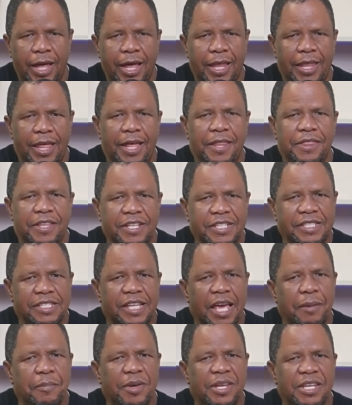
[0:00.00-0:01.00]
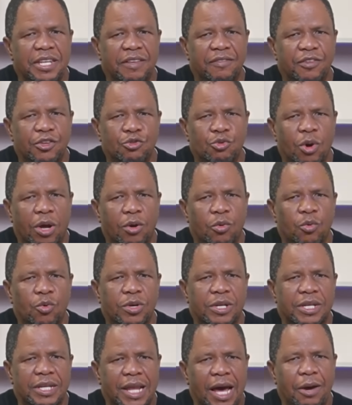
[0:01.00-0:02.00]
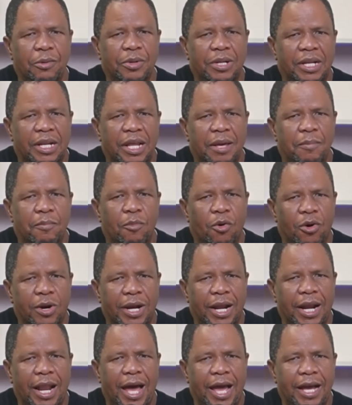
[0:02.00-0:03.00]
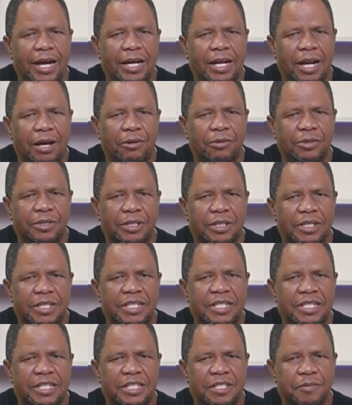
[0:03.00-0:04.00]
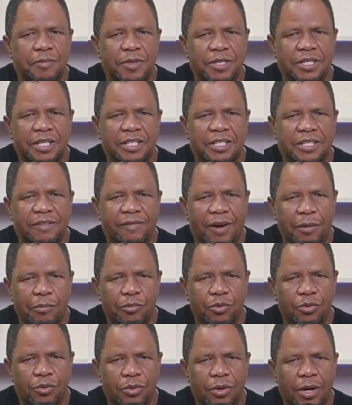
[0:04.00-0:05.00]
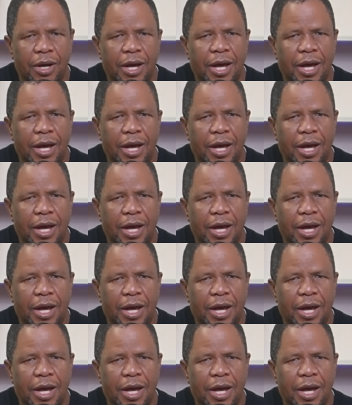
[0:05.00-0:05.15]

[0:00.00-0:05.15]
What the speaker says: That this same individual would now claim moral high ground in dismissing Shivambu,